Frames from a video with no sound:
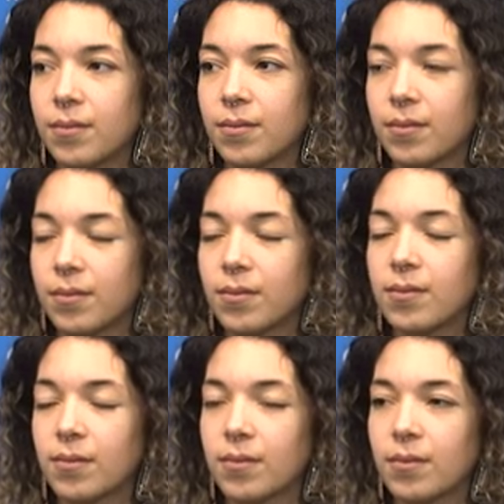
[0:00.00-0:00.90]

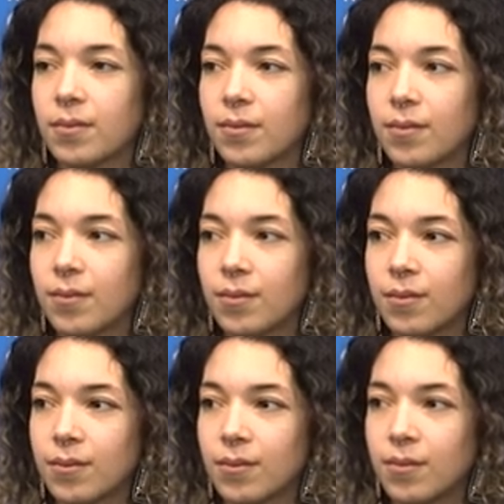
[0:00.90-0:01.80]

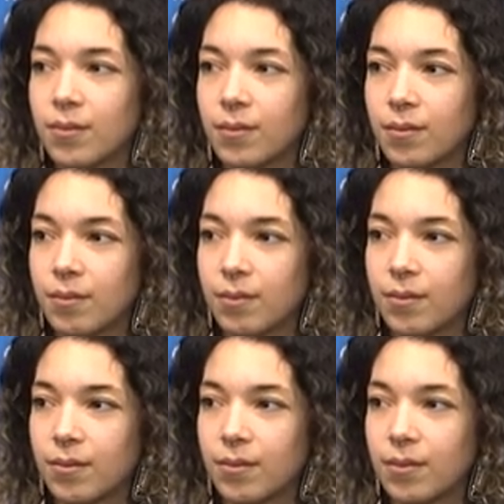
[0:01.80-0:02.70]

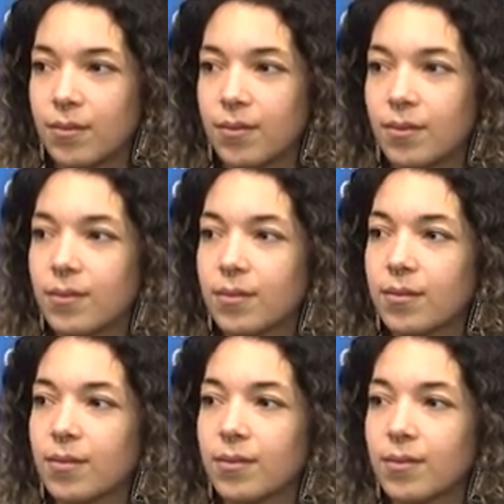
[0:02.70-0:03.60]

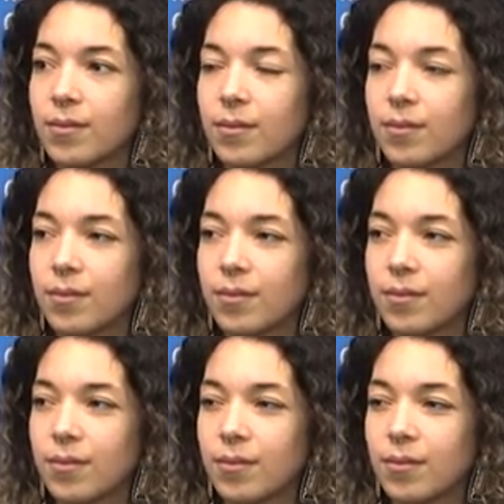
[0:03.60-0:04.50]

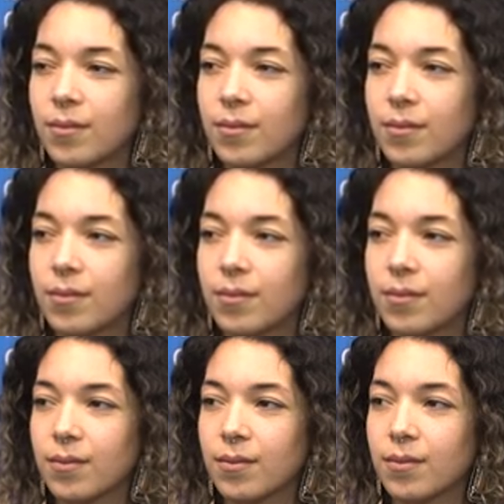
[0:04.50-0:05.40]

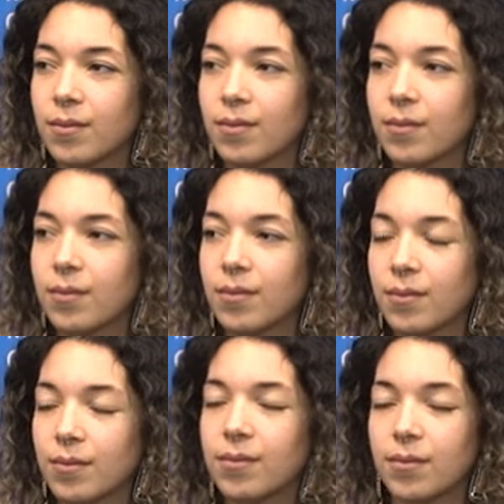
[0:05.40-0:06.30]

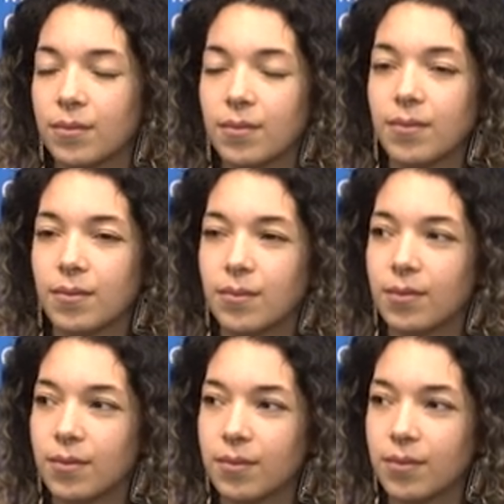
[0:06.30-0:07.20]

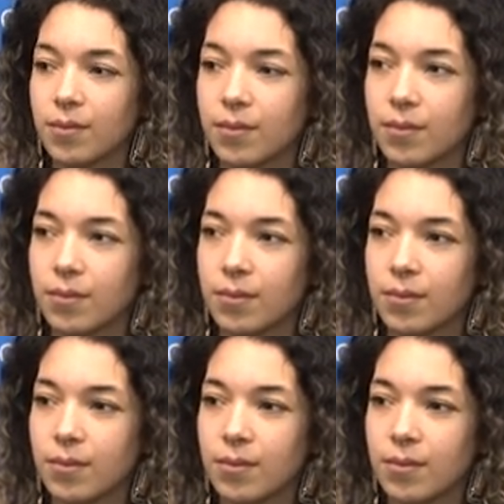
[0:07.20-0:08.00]
(not speaking)